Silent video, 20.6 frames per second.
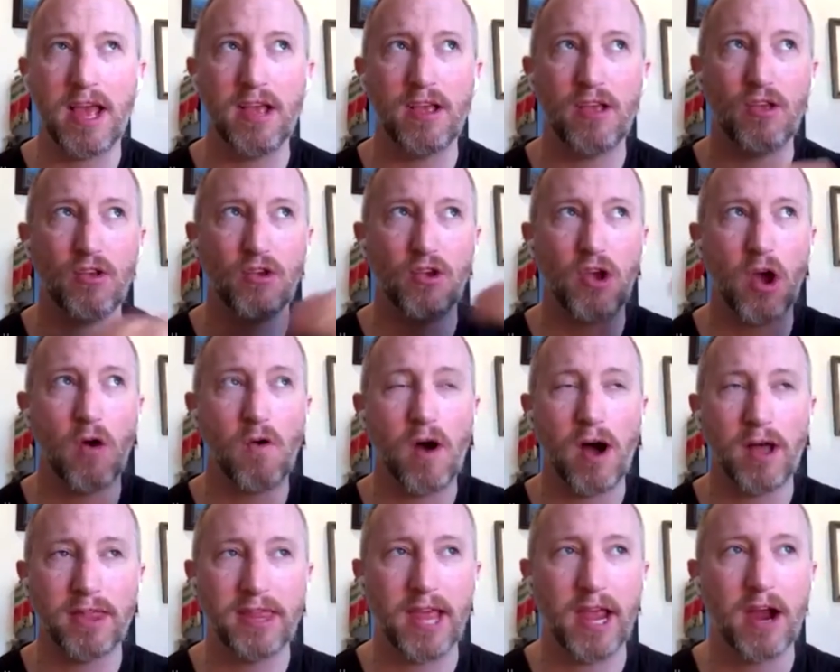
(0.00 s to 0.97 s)
Go
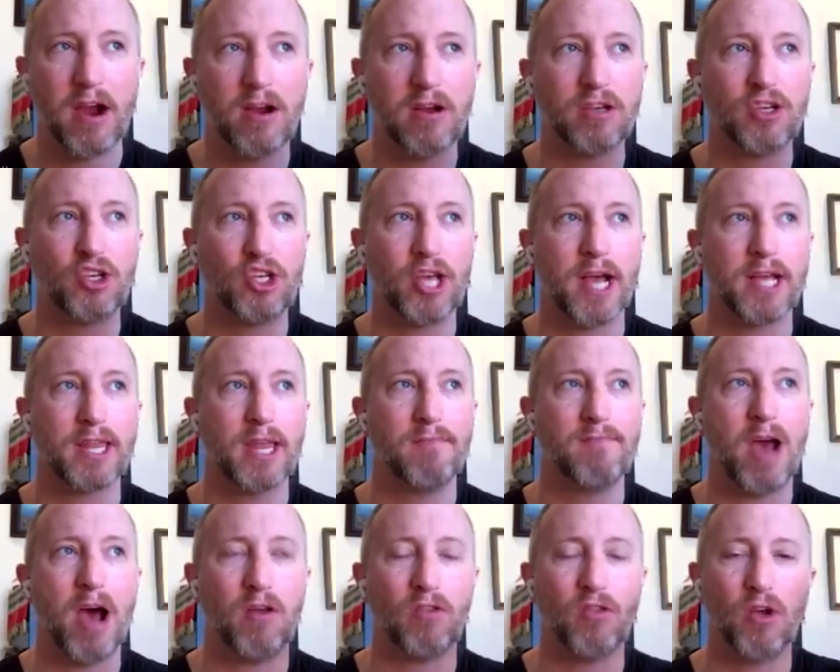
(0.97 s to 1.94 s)
on there, check them
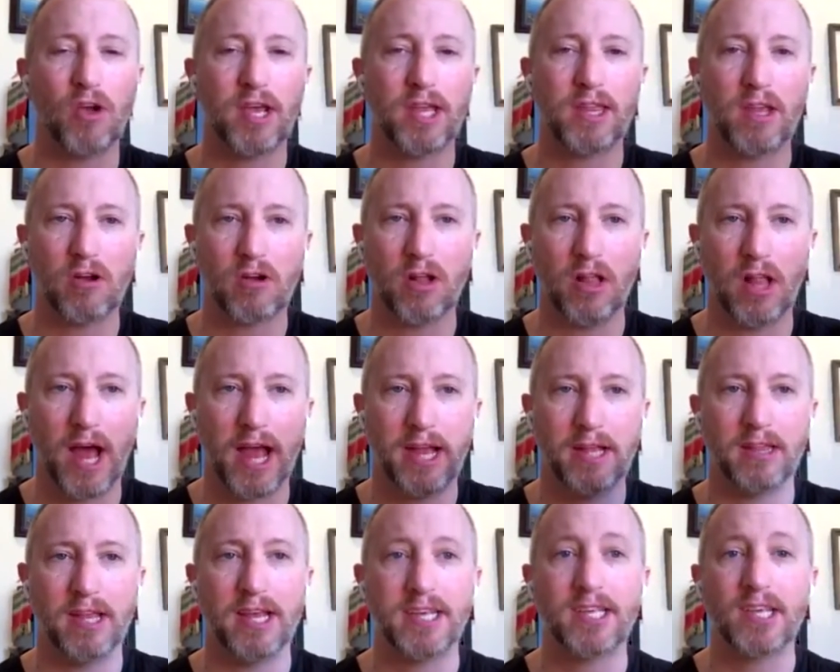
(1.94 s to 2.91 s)
out, look at their client
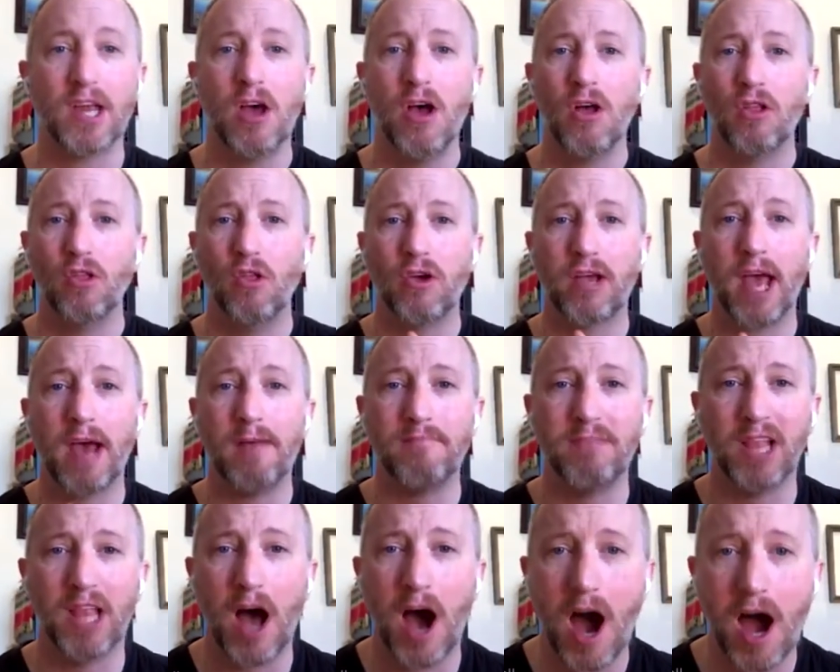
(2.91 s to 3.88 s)
list, look at
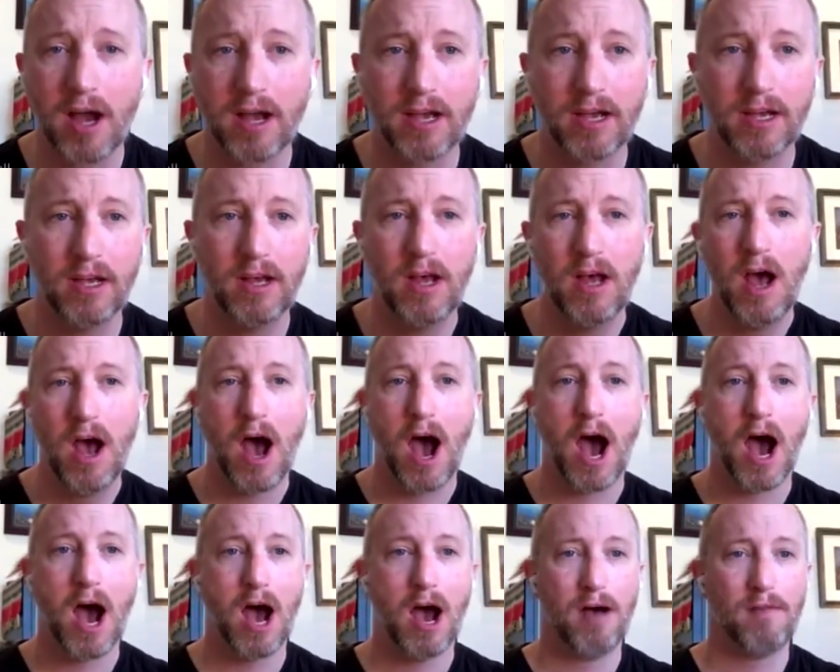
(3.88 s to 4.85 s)
Block,
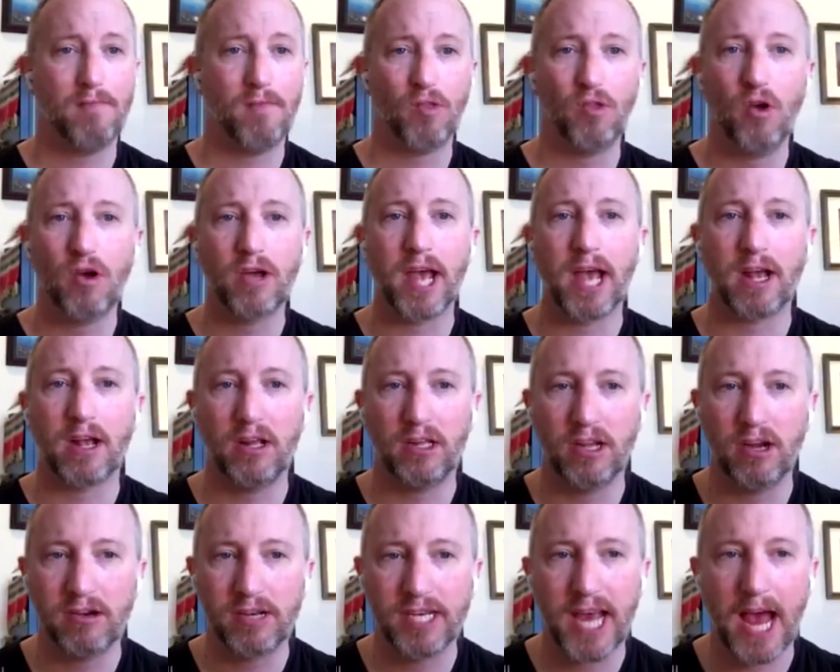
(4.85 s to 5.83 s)
look at
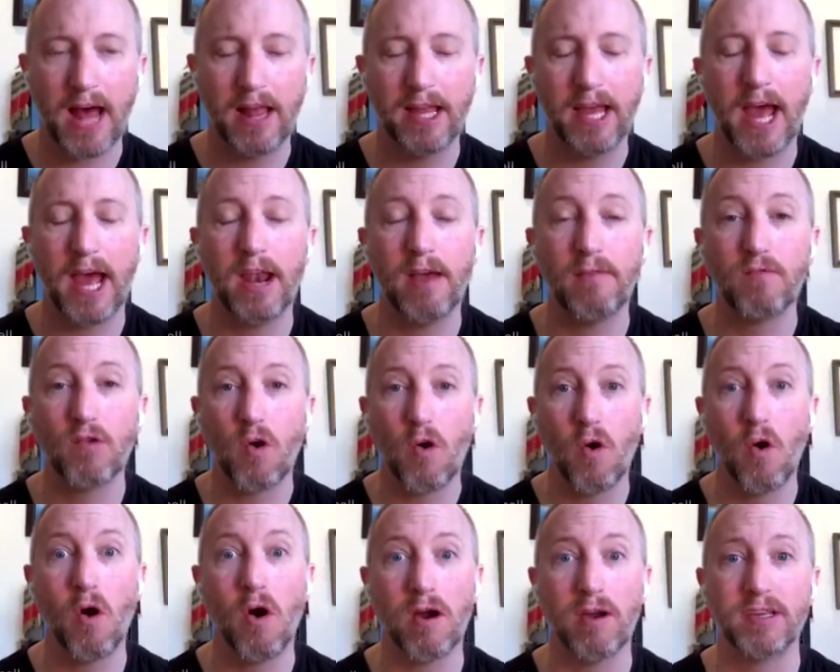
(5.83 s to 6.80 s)
Clear Talent, and of
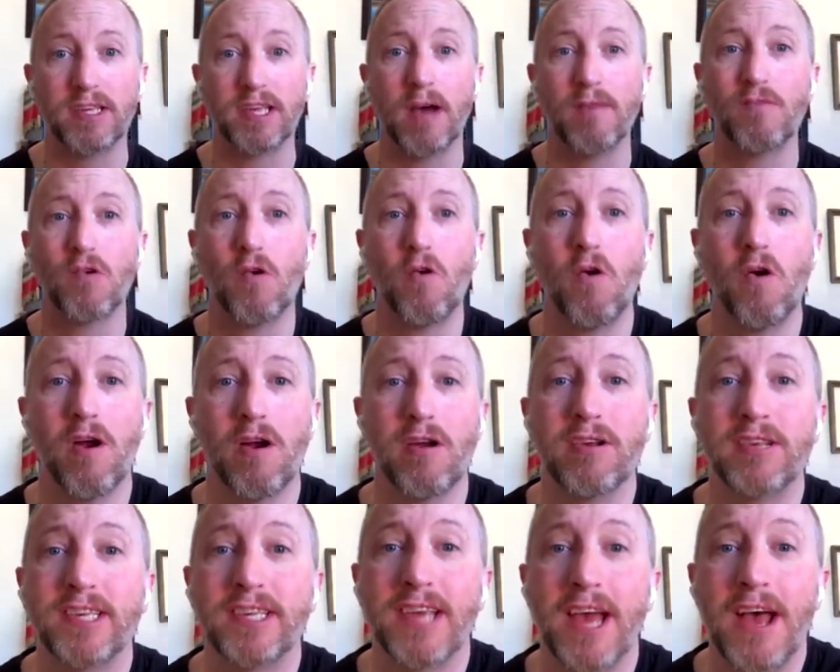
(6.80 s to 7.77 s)

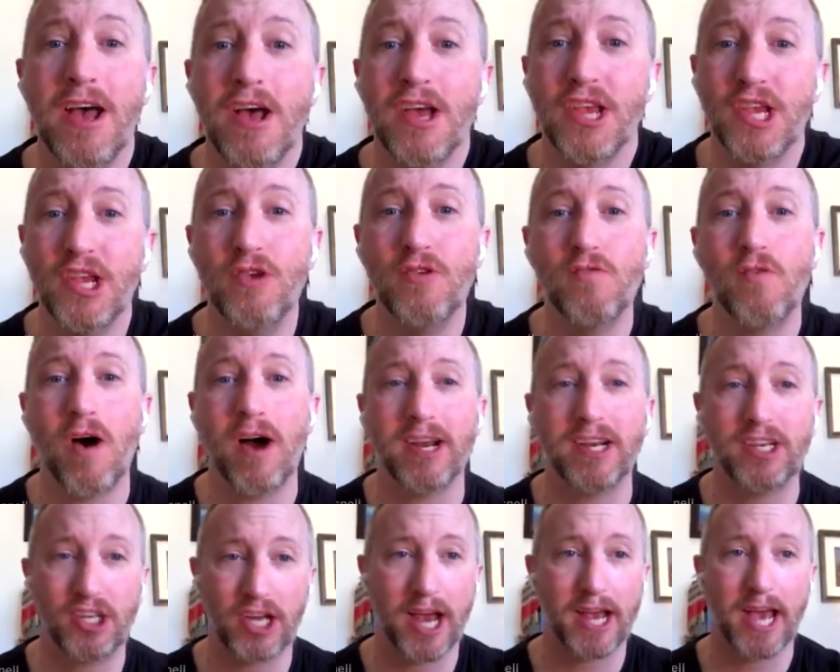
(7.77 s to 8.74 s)
course, you want
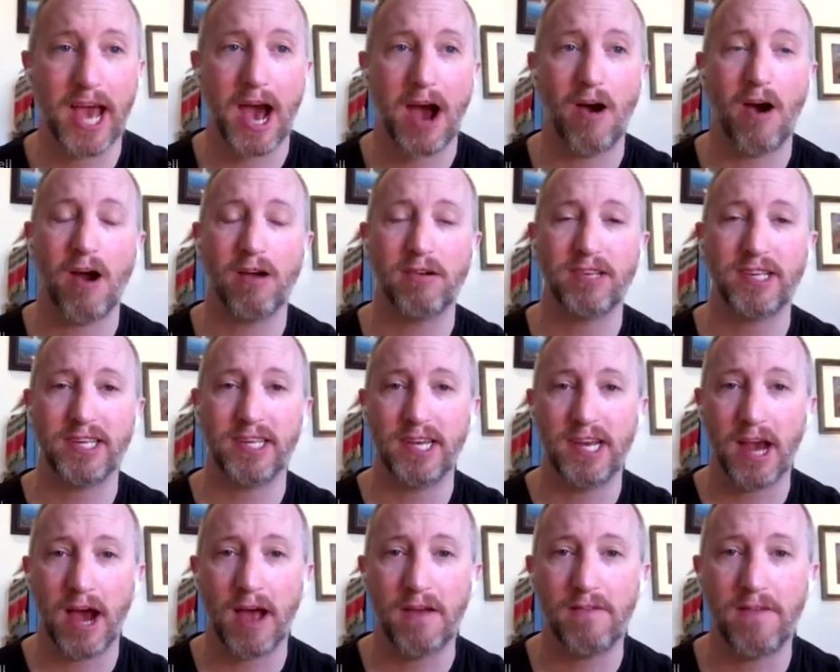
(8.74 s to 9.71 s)
to check out our
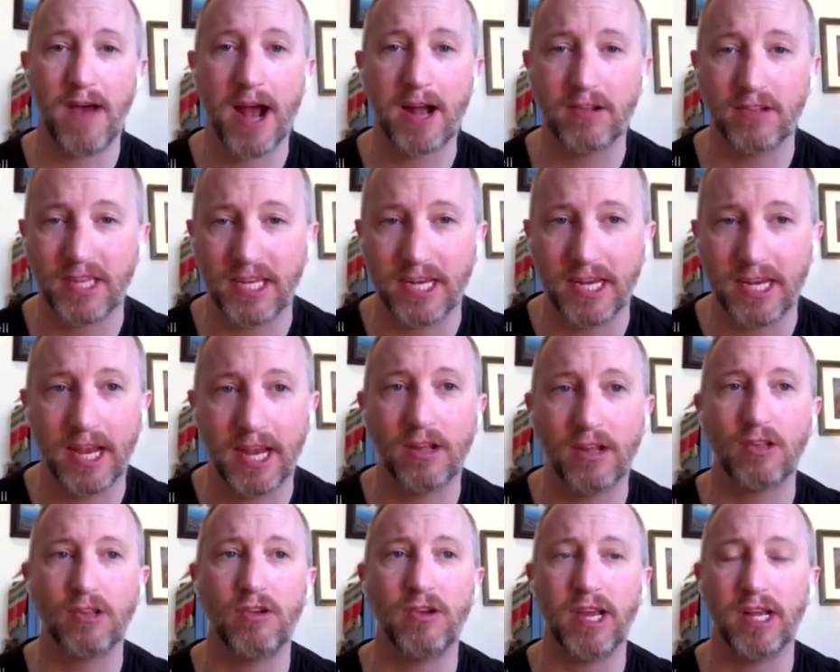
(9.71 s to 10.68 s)
CDI faculty,
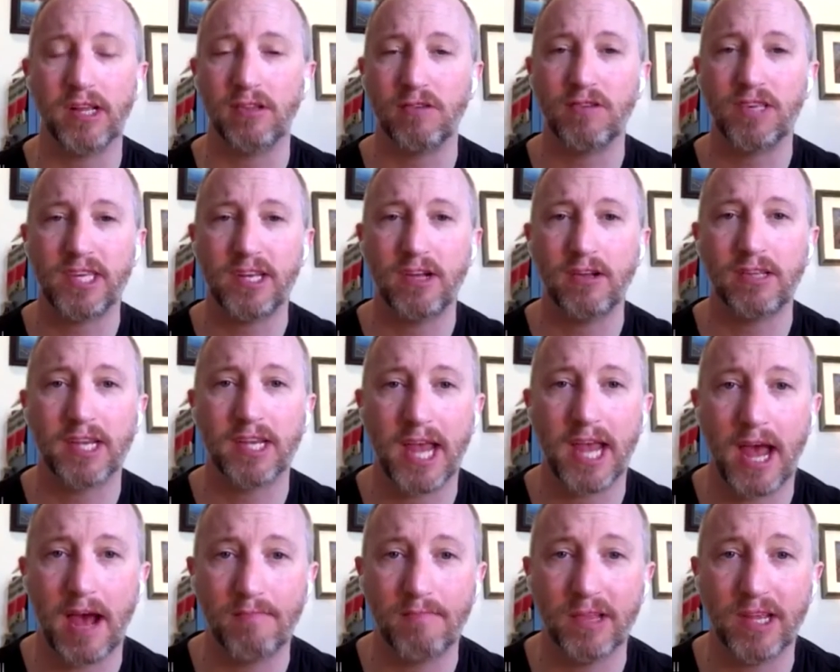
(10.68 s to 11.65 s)
including Lucille
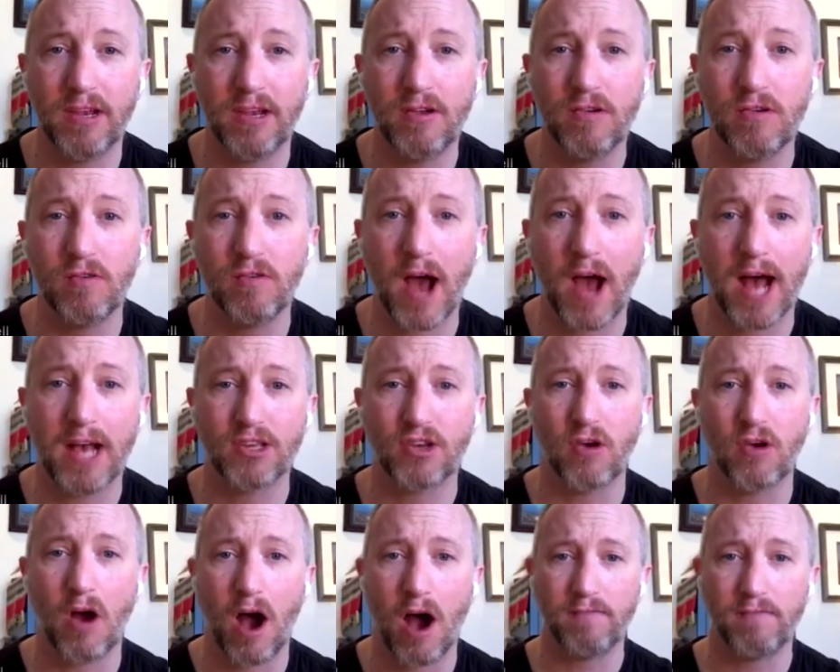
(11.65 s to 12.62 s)
DeCampley, who has her
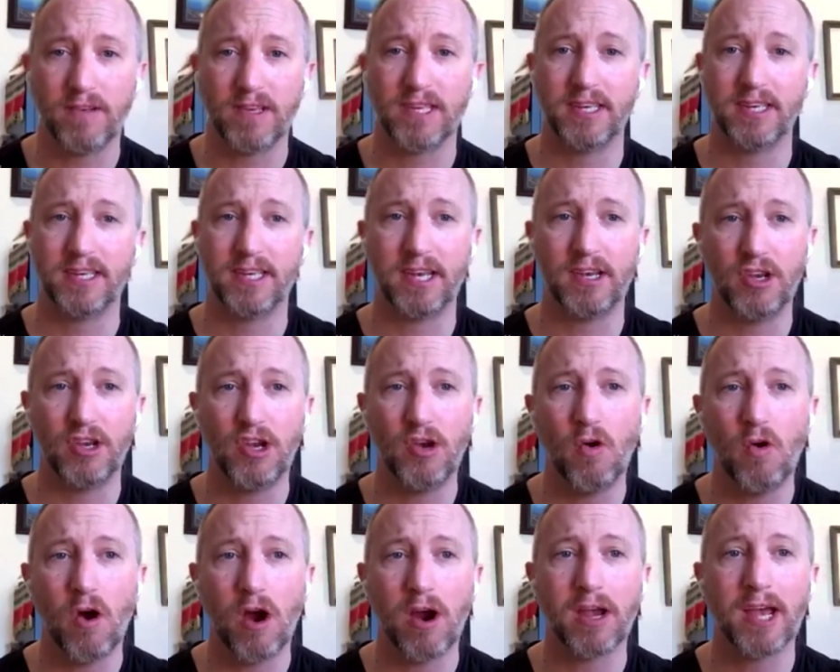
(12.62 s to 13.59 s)
offices in New
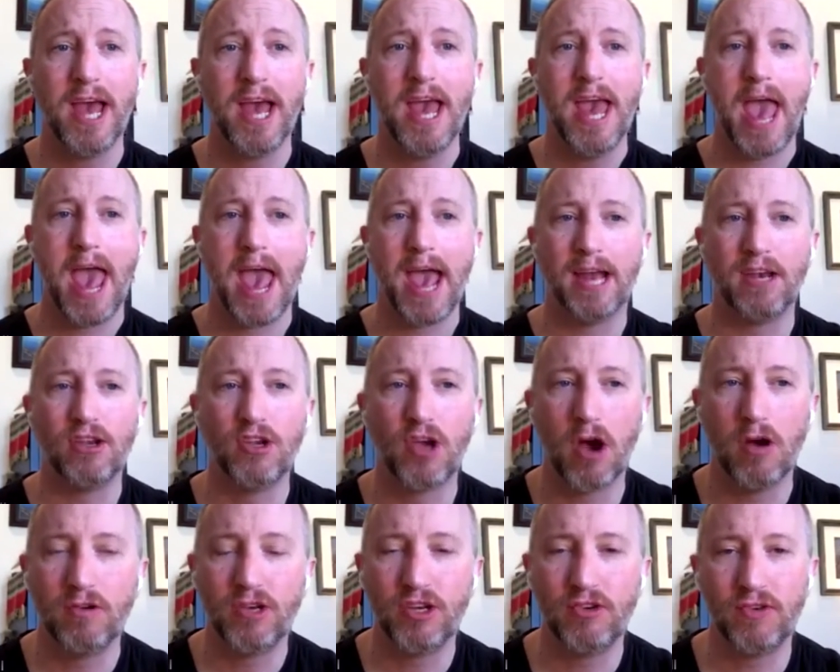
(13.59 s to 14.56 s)
York, and
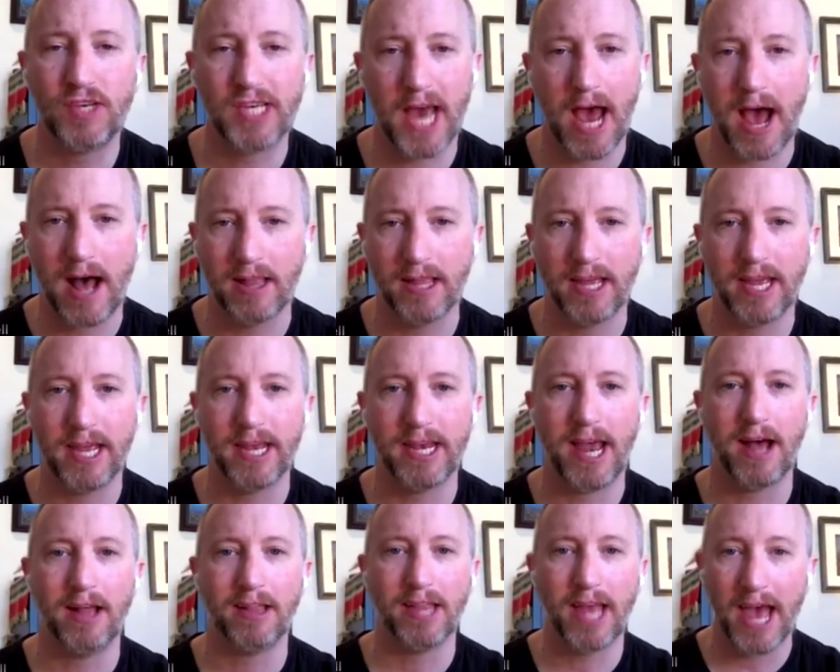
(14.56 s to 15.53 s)
Go To Talent in
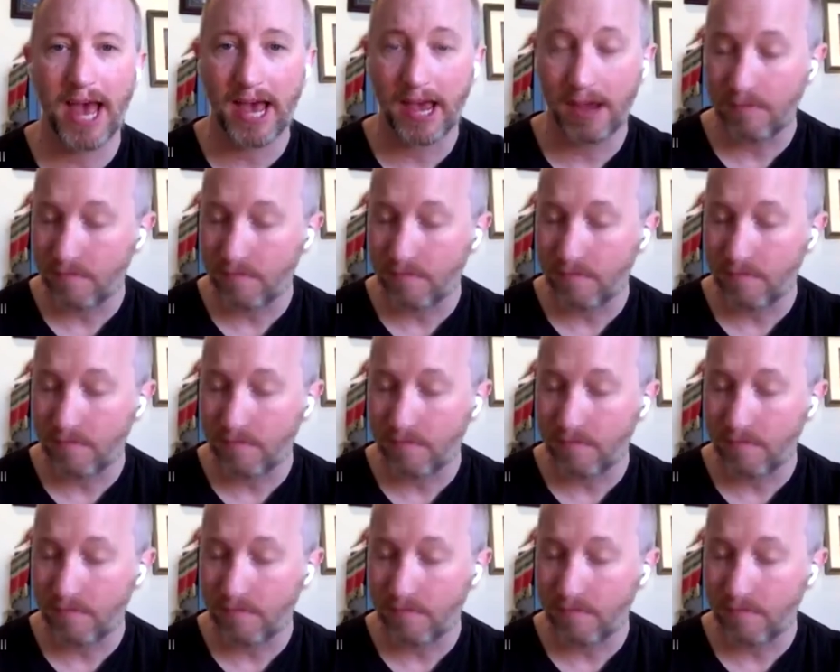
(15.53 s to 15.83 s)
LA.